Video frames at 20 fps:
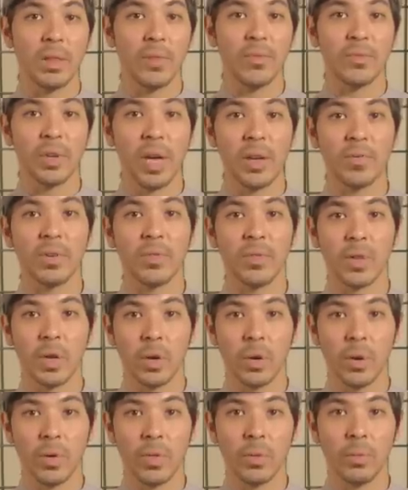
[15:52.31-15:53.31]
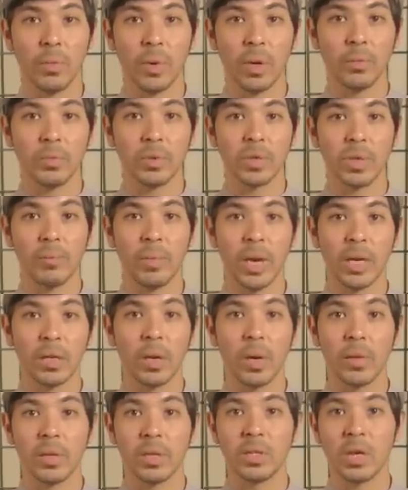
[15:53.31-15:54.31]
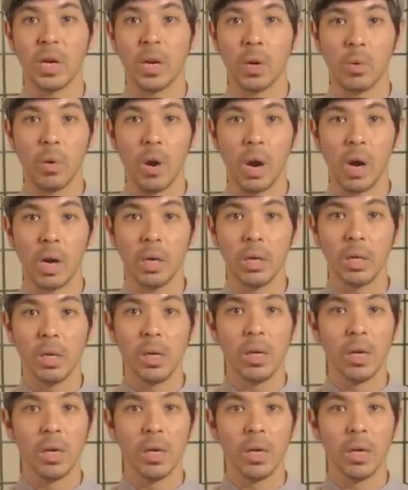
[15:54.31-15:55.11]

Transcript: the flavor of the earth, what some might call the terroir